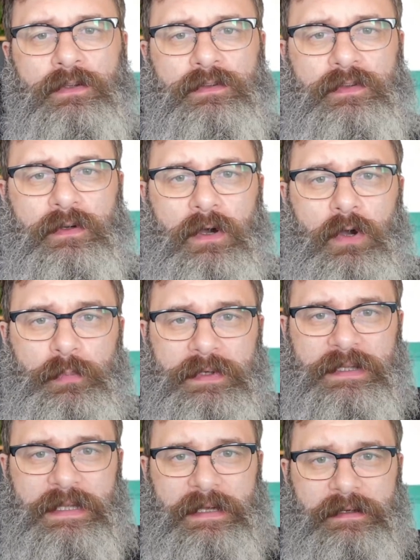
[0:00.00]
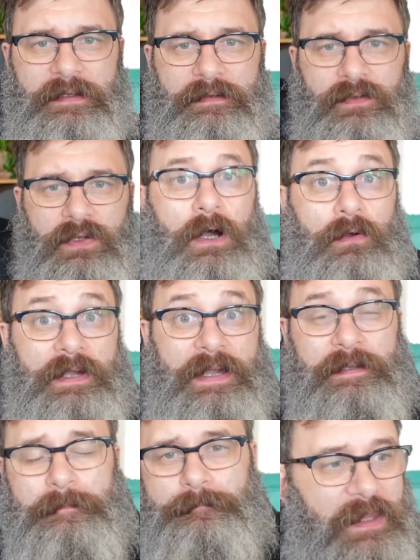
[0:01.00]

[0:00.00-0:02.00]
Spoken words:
So Opencloud is okay.